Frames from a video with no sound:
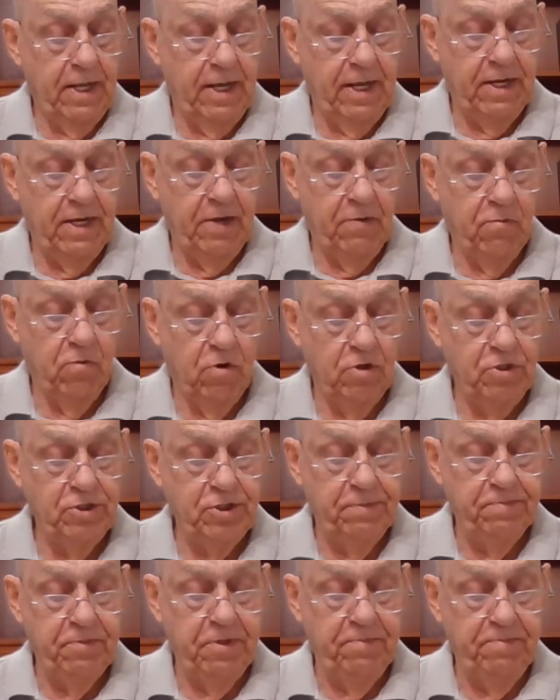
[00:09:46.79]
and they
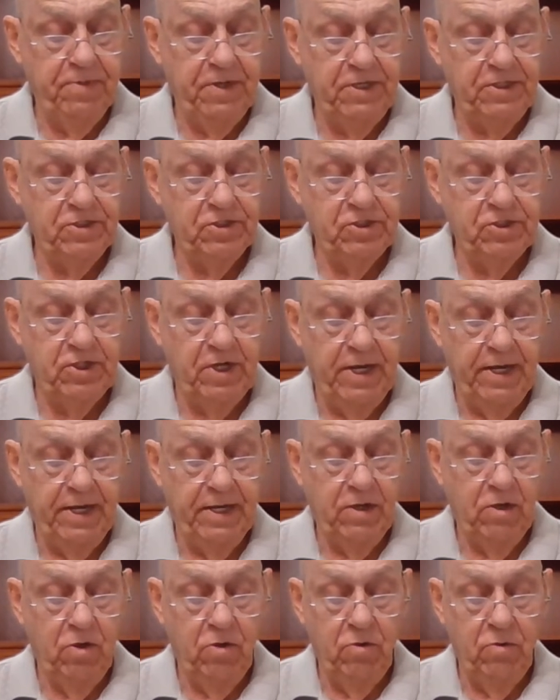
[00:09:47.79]
worshipped the beast,
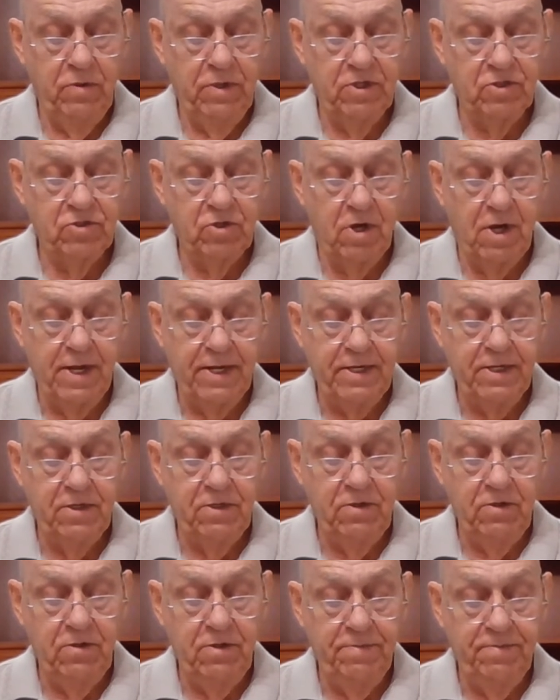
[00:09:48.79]
saying, Who is like
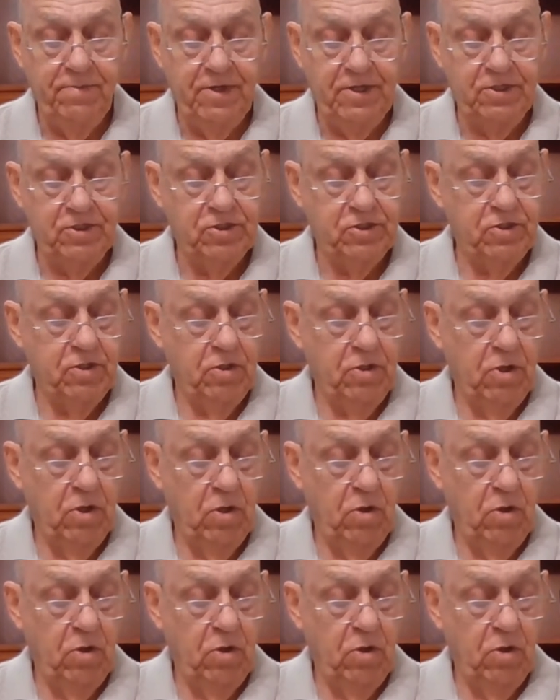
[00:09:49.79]
unto the beast,